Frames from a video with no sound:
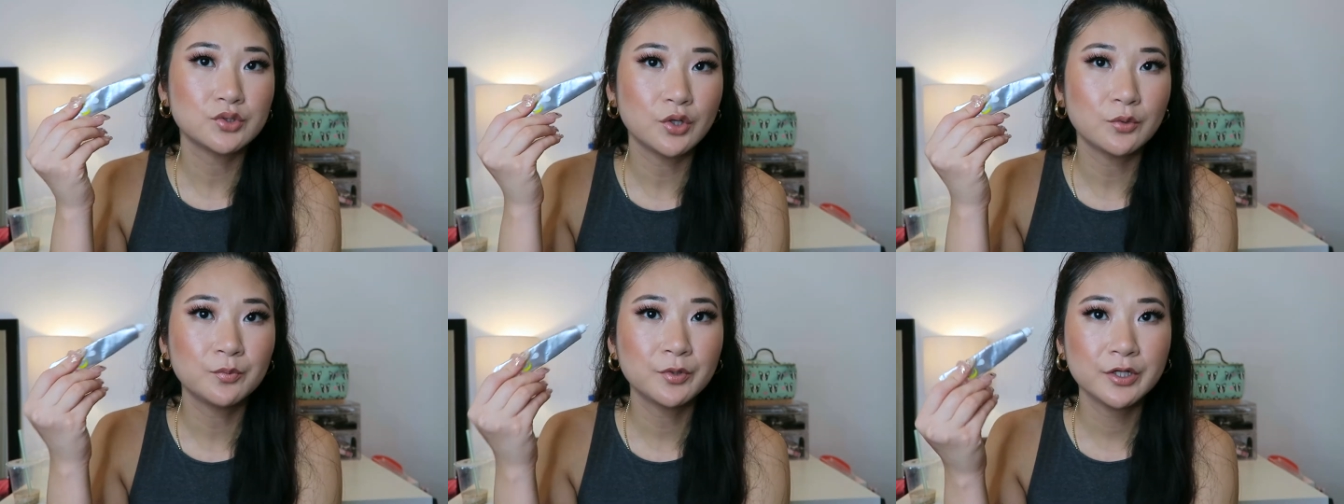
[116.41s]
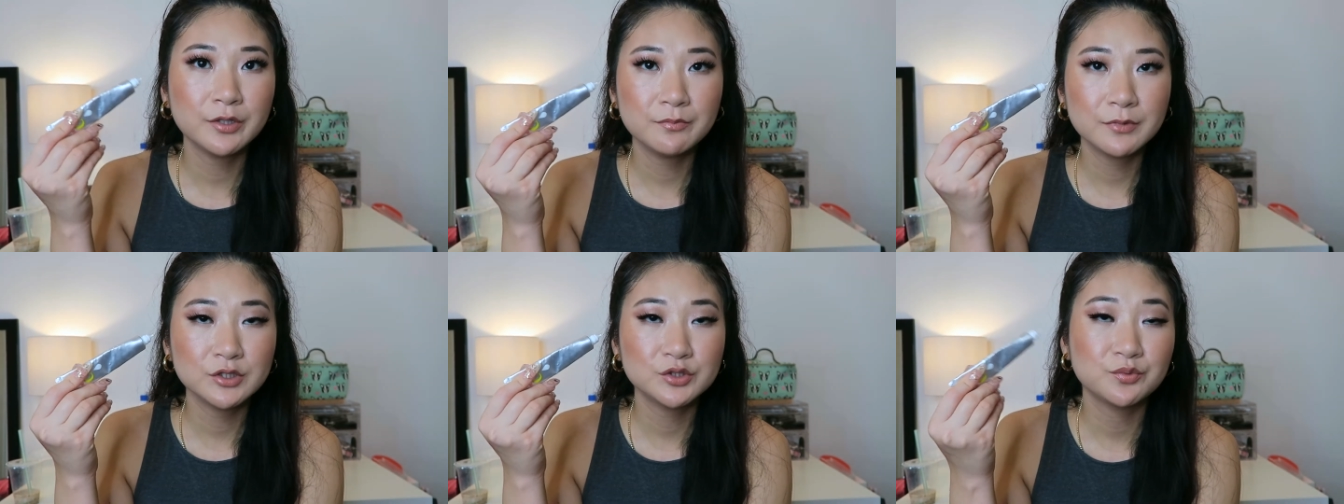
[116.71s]
So
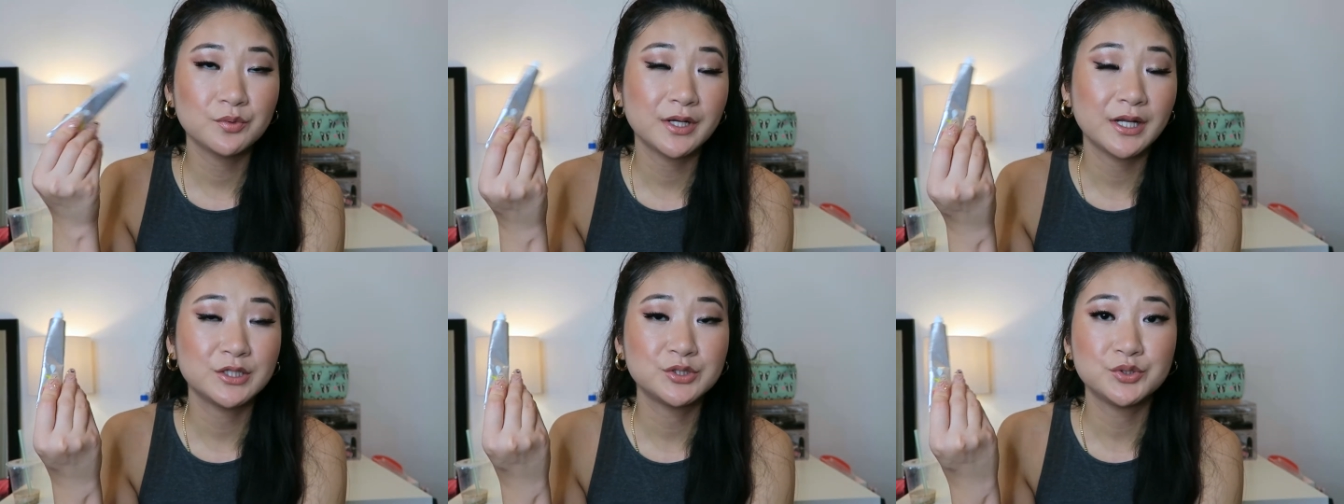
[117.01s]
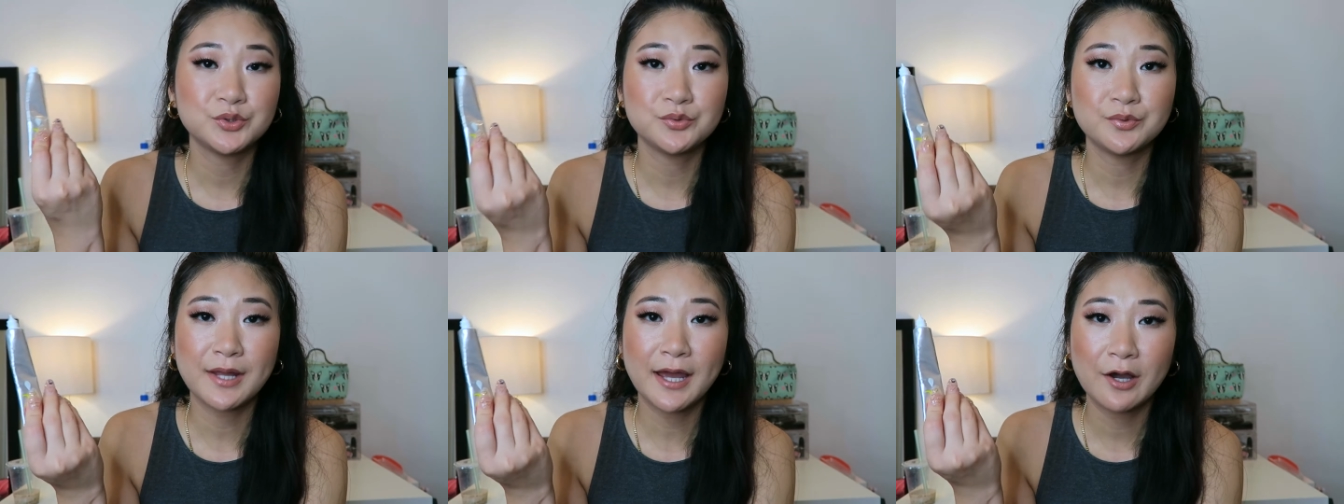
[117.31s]
pretty much what I
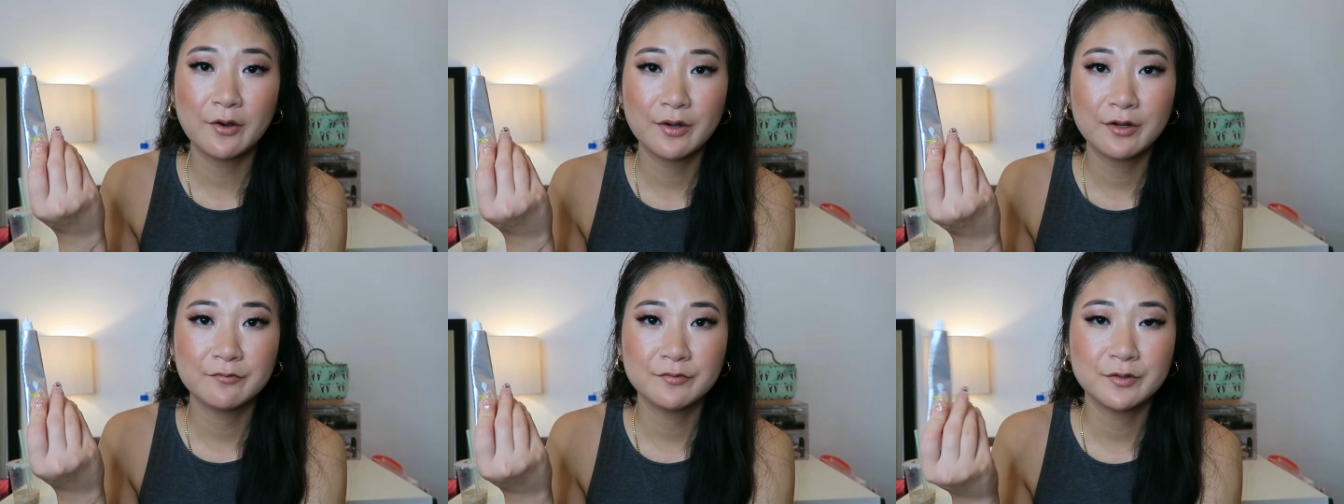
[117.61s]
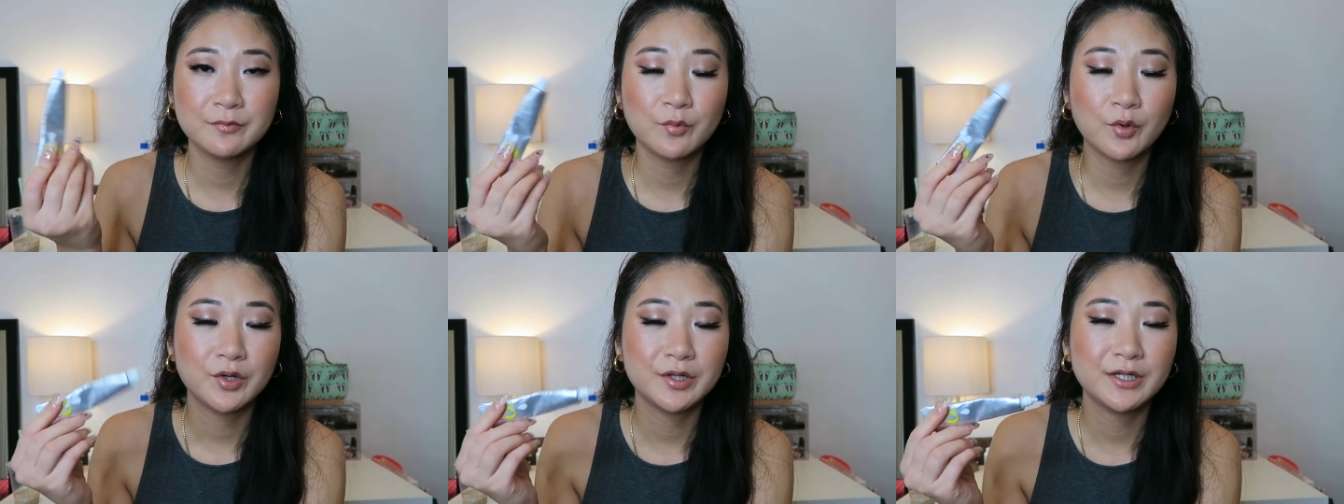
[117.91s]
do now
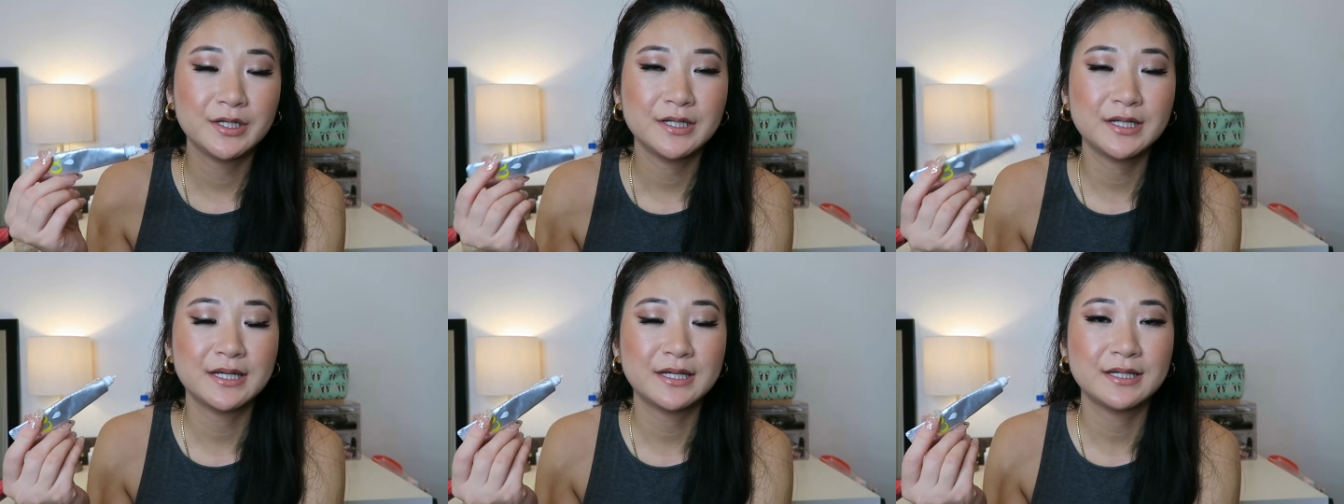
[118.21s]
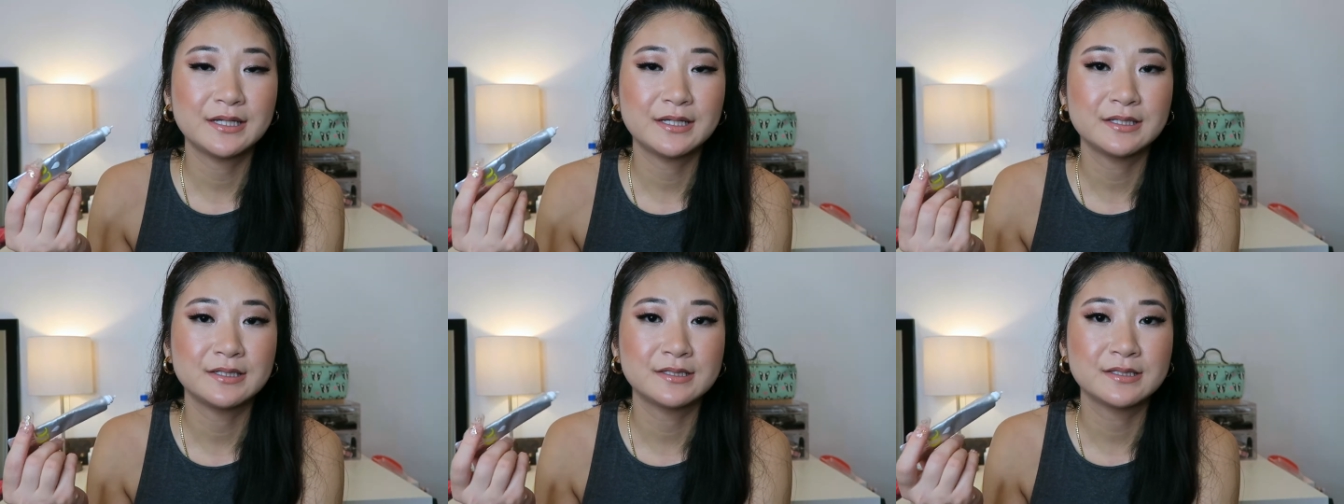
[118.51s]
every morning
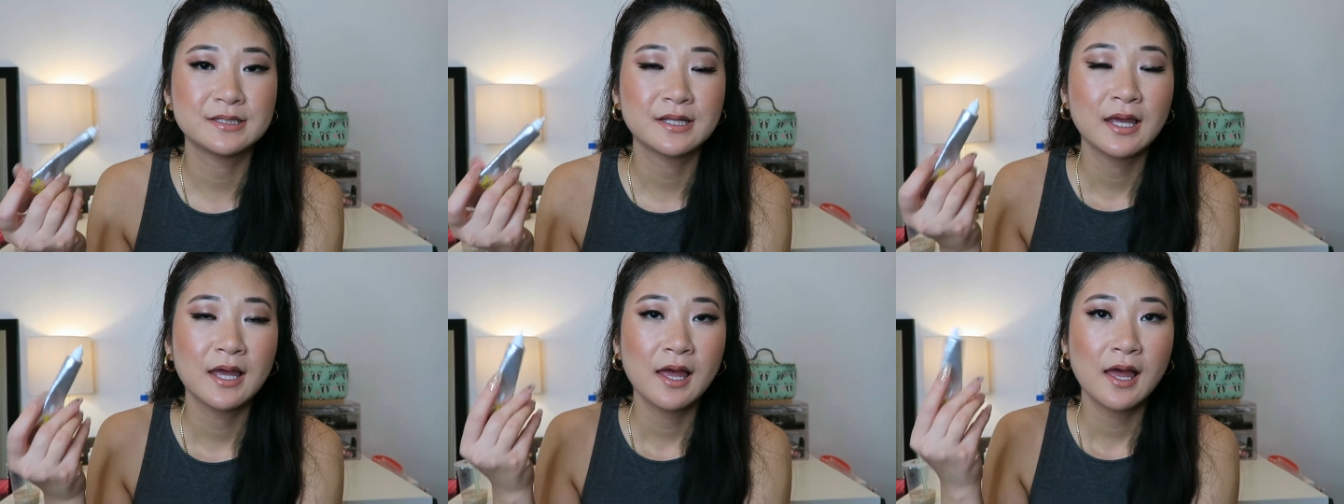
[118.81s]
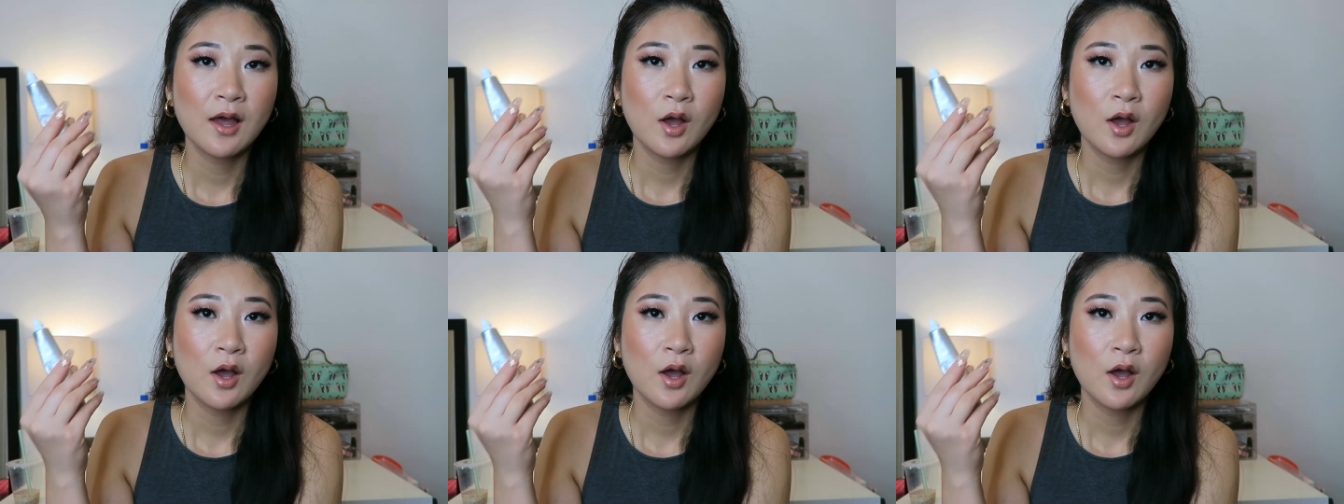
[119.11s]
is is